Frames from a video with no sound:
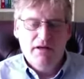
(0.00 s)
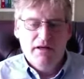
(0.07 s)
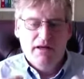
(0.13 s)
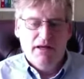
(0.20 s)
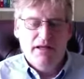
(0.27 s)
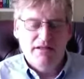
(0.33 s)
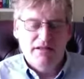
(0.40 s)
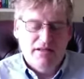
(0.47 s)

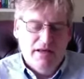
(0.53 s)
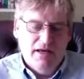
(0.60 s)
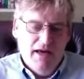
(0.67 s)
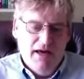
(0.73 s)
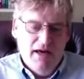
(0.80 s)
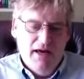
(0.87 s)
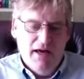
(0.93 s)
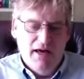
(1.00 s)
it's
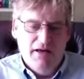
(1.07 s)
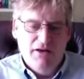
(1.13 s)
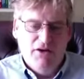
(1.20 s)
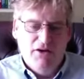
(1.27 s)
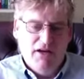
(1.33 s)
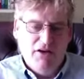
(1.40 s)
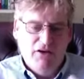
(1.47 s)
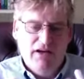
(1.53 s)

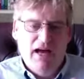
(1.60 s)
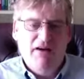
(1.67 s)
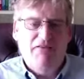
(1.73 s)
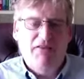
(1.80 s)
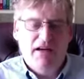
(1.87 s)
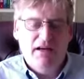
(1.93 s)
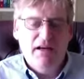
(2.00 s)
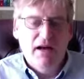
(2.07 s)
you have
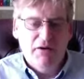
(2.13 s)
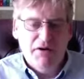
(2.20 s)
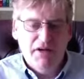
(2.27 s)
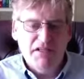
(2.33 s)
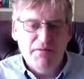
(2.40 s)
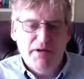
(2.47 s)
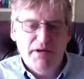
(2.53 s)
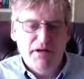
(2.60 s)
that cloud
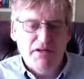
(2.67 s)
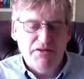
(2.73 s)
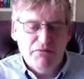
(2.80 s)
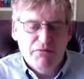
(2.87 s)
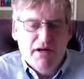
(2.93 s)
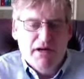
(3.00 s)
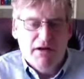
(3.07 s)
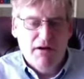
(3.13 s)
experience
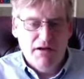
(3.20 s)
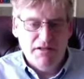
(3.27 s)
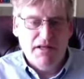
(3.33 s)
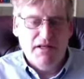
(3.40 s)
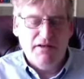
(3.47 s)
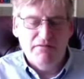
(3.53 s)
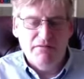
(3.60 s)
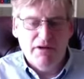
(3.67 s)
right across
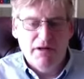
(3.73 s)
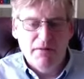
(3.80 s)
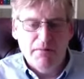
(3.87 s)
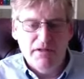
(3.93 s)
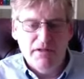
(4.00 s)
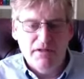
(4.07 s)
that environment.